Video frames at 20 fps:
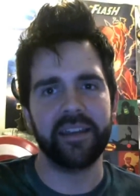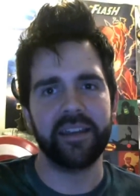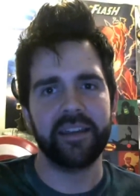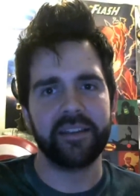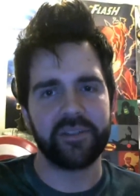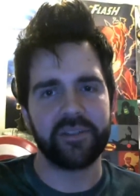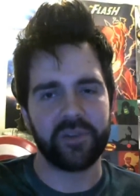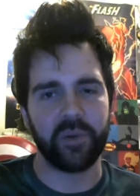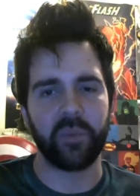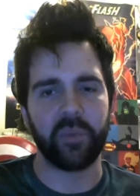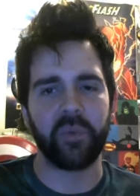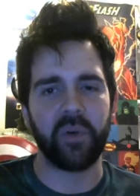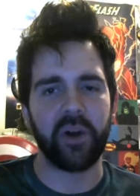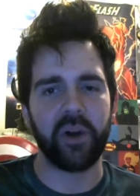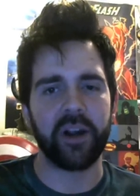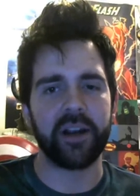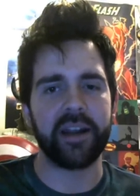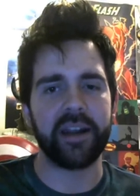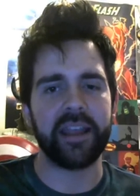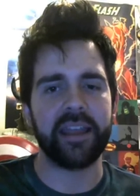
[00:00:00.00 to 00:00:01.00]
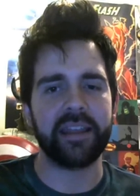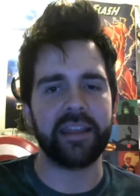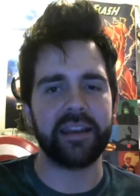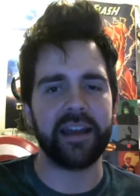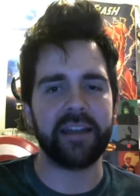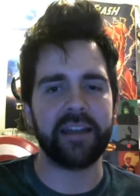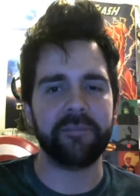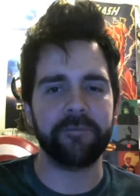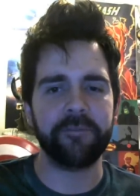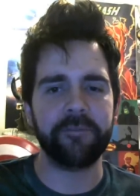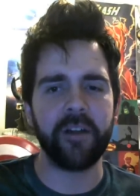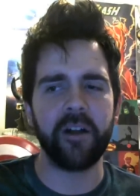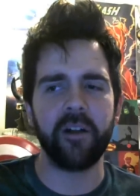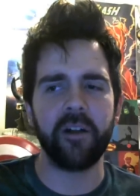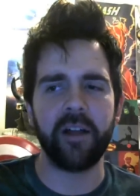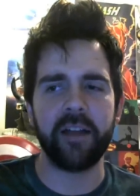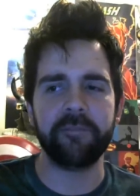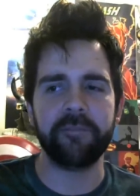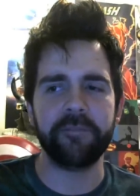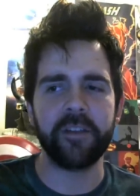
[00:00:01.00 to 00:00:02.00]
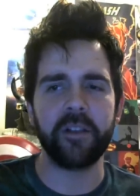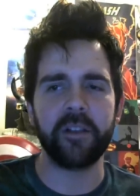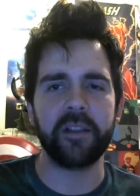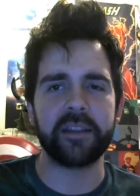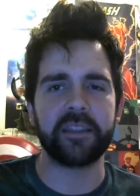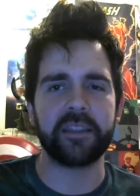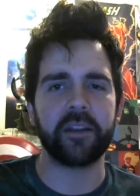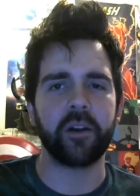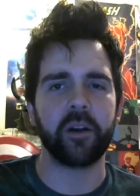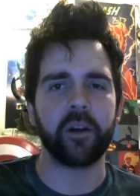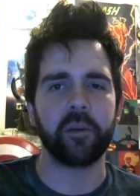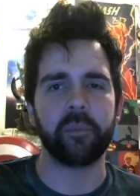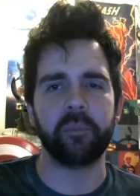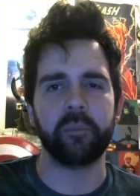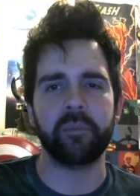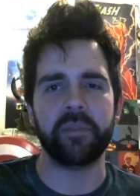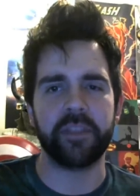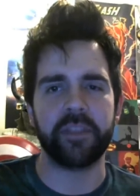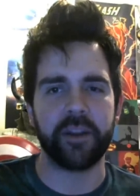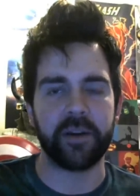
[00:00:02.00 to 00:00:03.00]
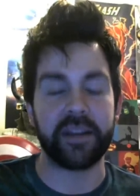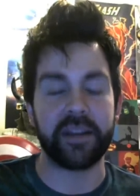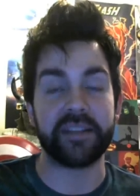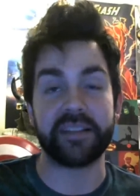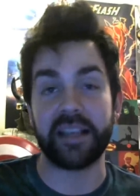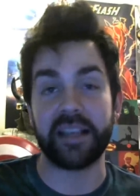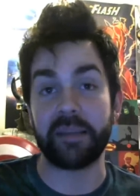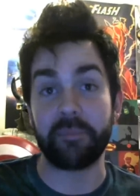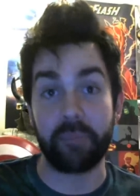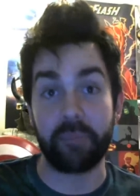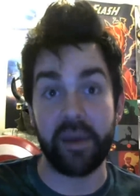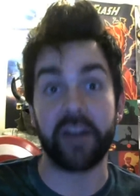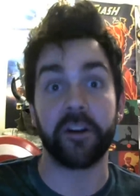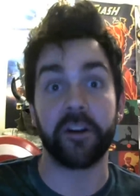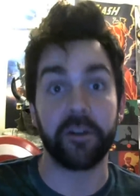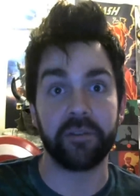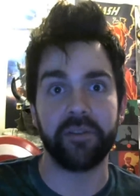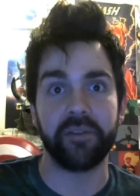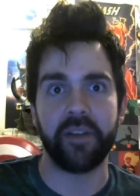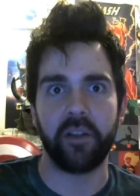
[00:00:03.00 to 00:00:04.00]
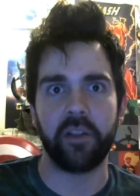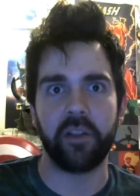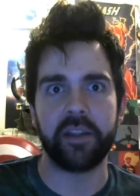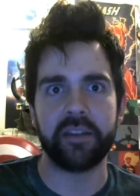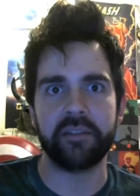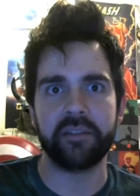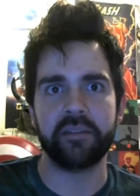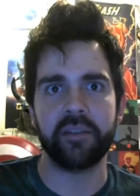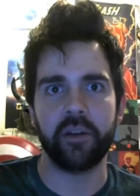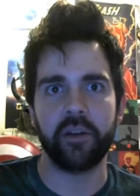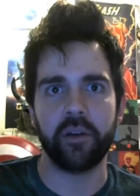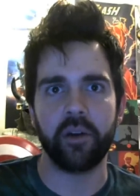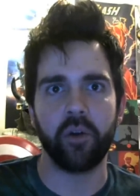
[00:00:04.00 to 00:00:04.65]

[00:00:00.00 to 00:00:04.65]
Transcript: so far, and I felt I feel like there are there is a better villain,